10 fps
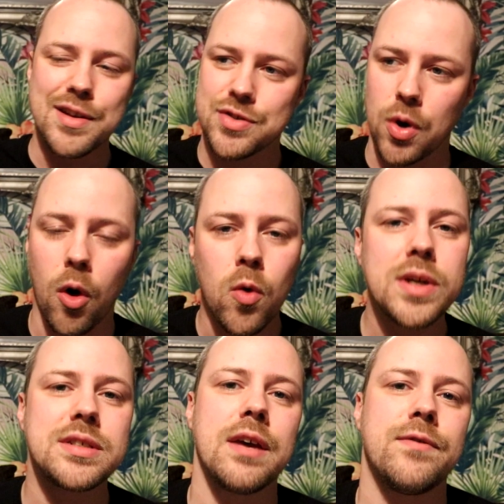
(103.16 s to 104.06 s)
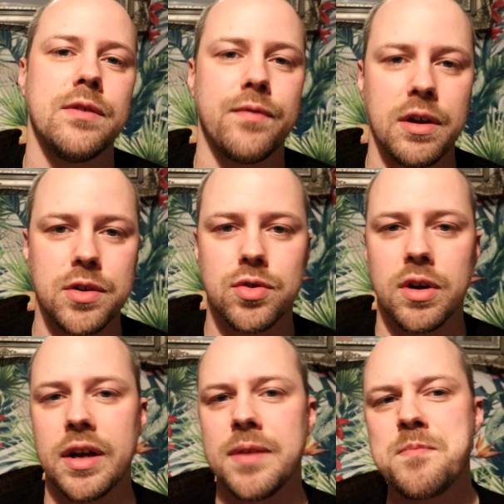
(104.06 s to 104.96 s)
So always give something a
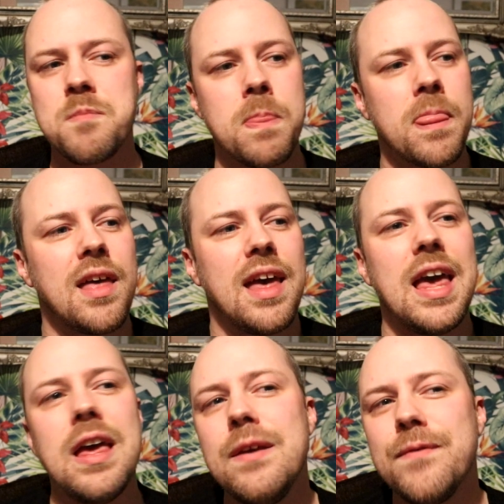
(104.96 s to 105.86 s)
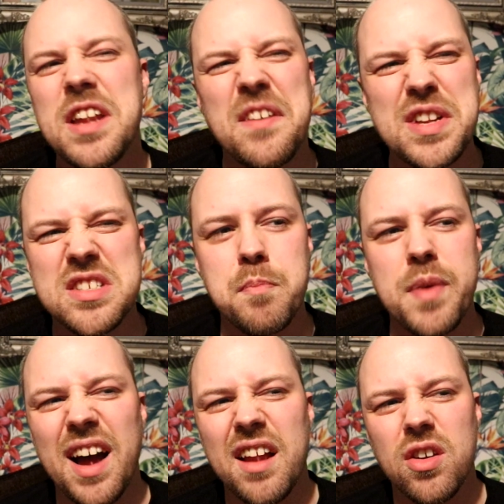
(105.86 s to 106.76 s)
try, even if it's a
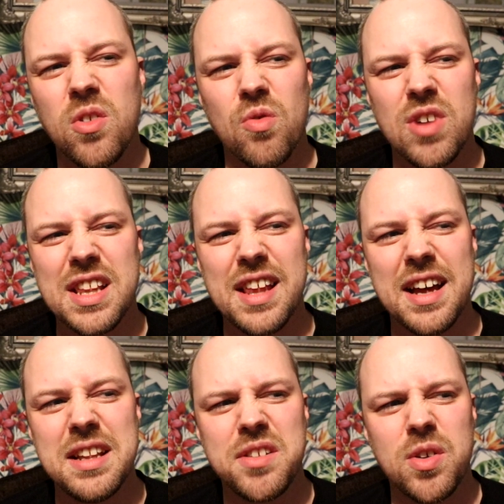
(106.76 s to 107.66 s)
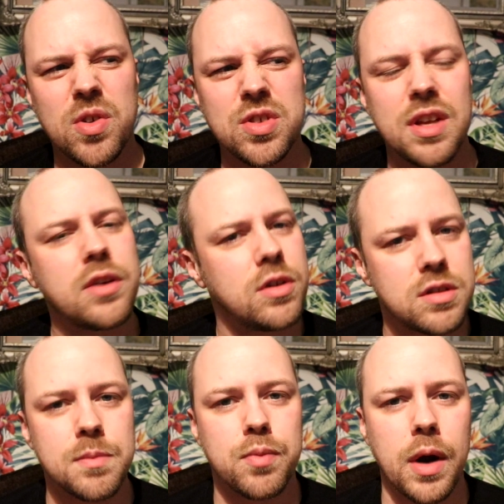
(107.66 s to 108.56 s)
band you're not really that into, because they could
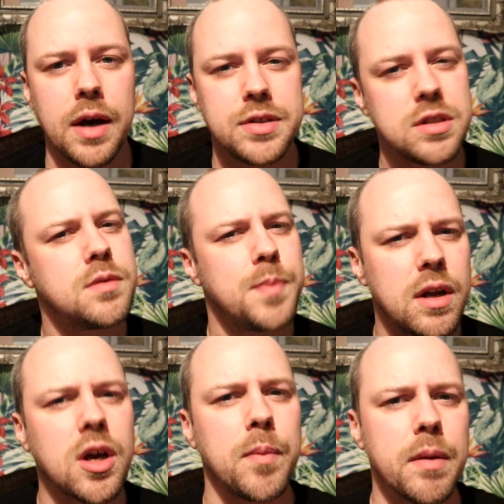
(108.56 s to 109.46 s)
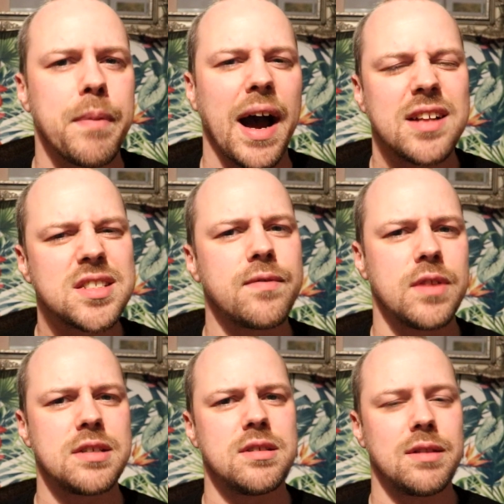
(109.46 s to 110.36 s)
surprise you. There's been a couple of bands I've
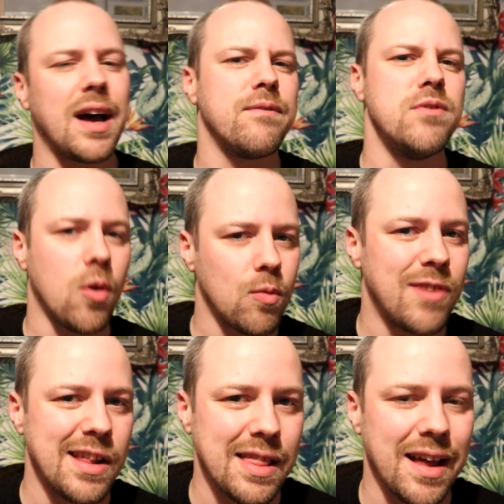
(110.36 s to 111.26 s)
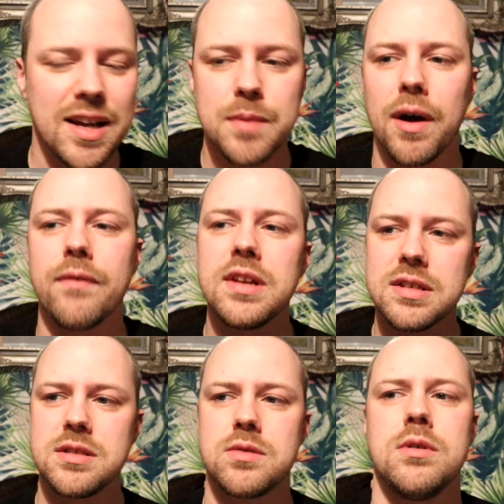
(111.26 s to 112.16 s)
listened, I've not really liked, but I've
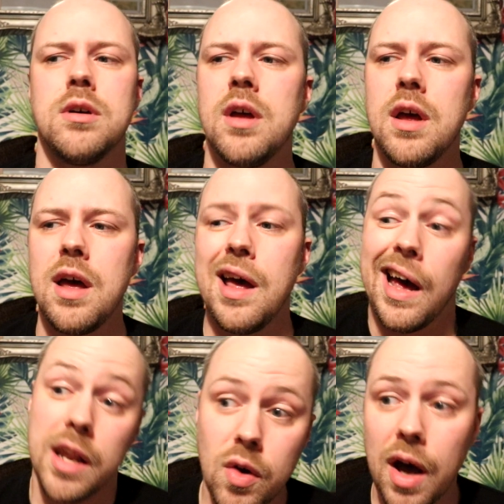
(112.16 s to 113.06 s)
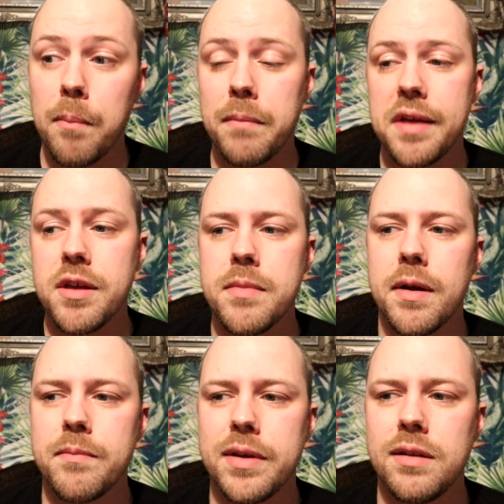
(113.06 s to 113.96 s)
listened to a, a new album by them
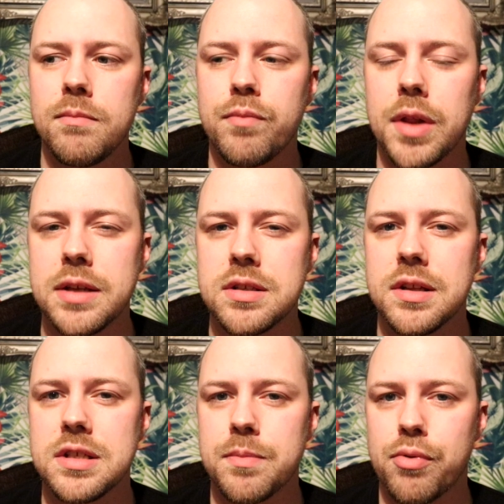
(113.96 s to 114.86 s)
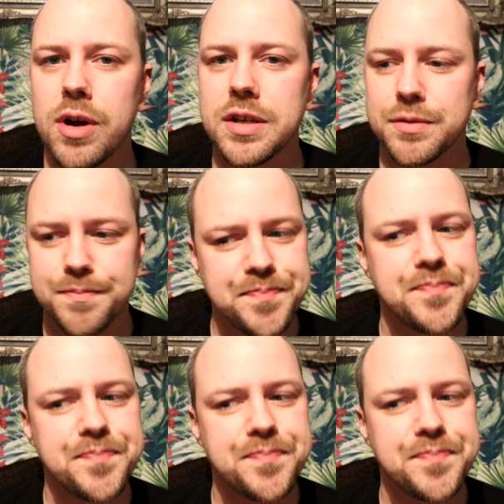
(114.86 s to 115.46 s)
and I've been pleasantly surprised.